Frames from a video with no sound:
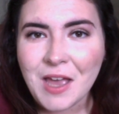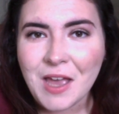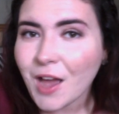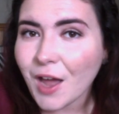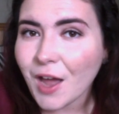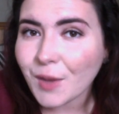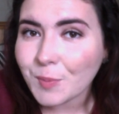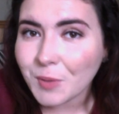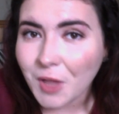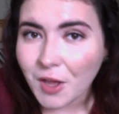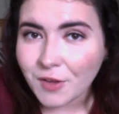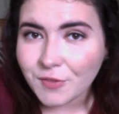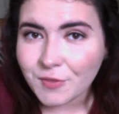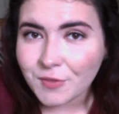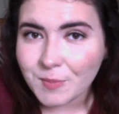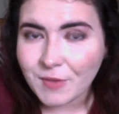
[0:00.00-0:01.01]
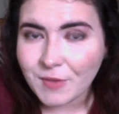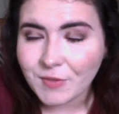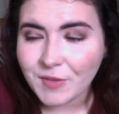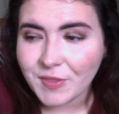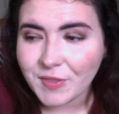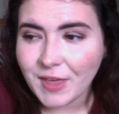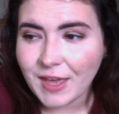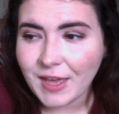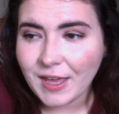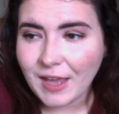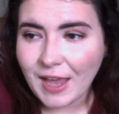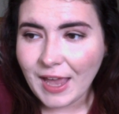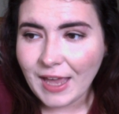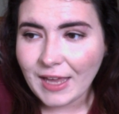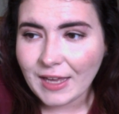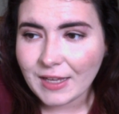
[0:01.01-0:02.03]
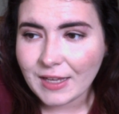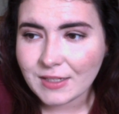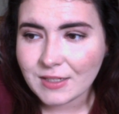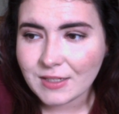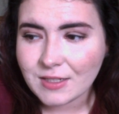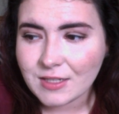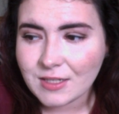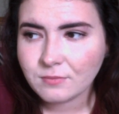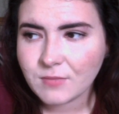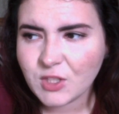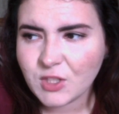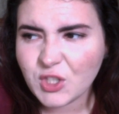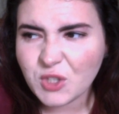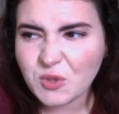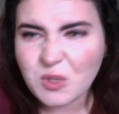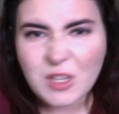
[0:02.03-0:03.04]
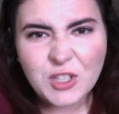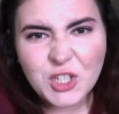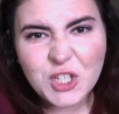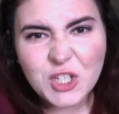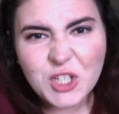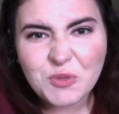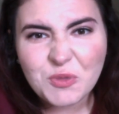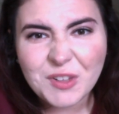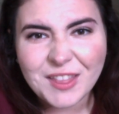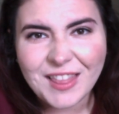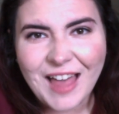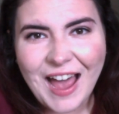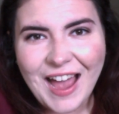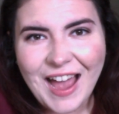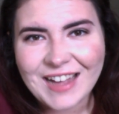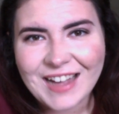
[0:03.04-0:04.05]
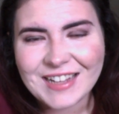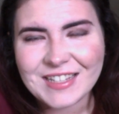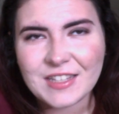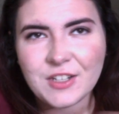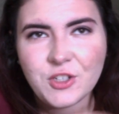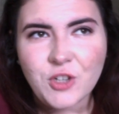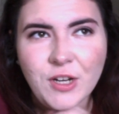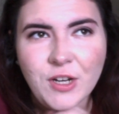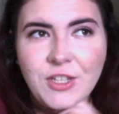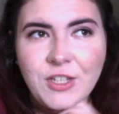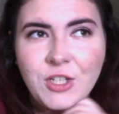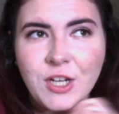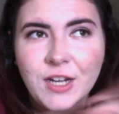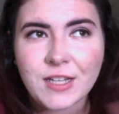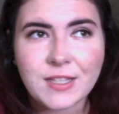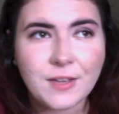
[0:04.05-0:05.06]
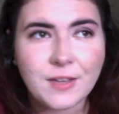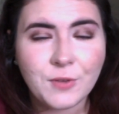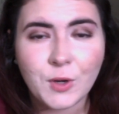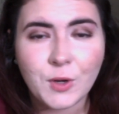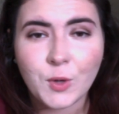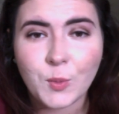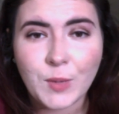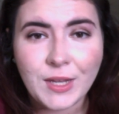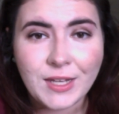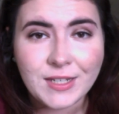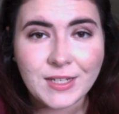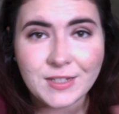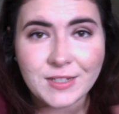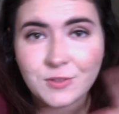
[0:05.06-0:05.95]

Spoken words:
unplug from everything and just relax and enjoy nature, except for we didn't